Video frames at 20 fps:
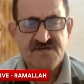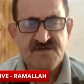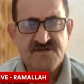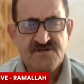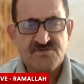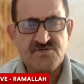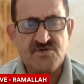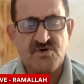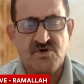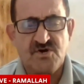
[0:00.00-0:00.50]

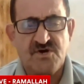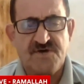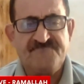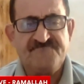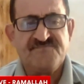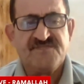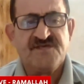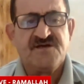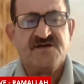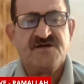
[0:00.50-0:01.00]
So
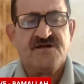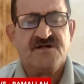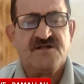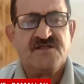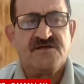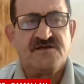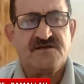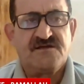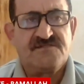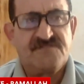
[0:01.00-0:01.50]

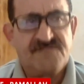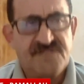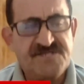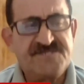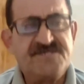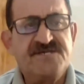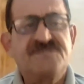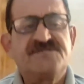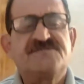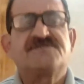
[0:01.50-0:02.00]
this
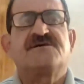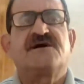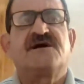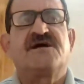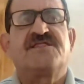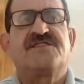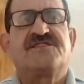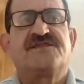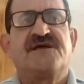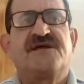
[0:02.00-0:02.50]
is, I
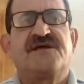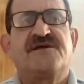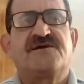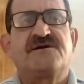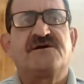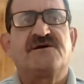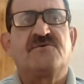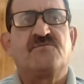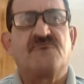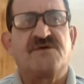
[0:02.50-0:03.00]
think,
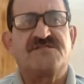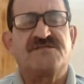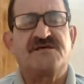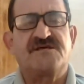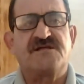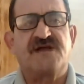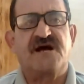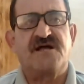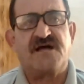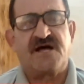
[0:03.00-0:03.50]

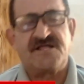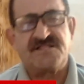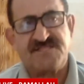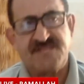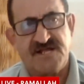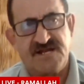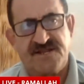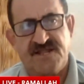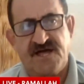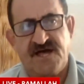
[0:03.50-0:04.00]

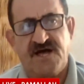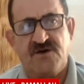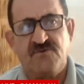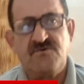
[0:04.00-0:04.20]
until now.